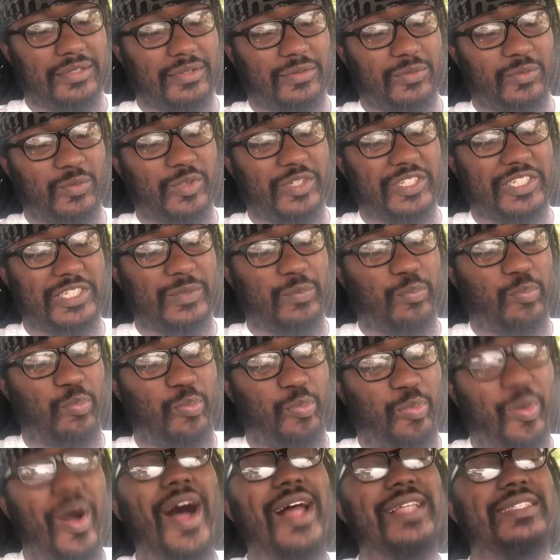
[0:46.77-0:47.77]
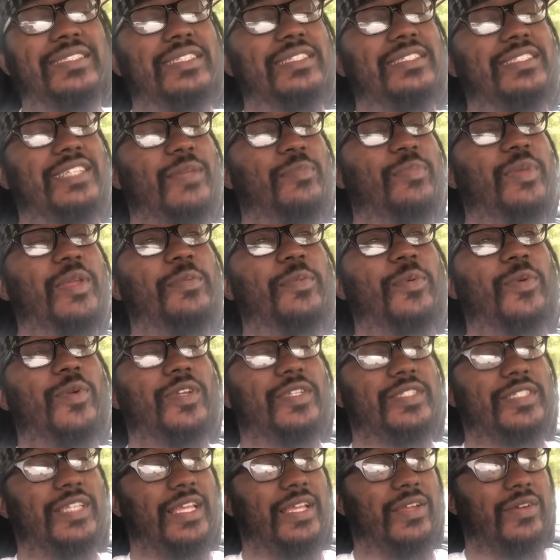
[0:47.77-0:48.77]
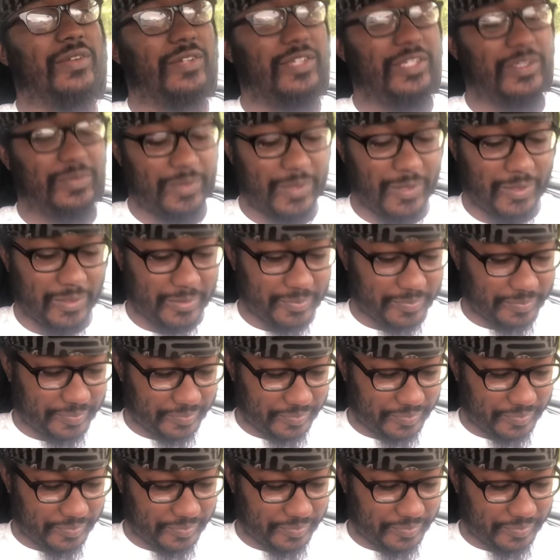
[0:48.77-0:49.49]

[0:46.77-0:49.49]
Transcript: responses that people are saying on these posts.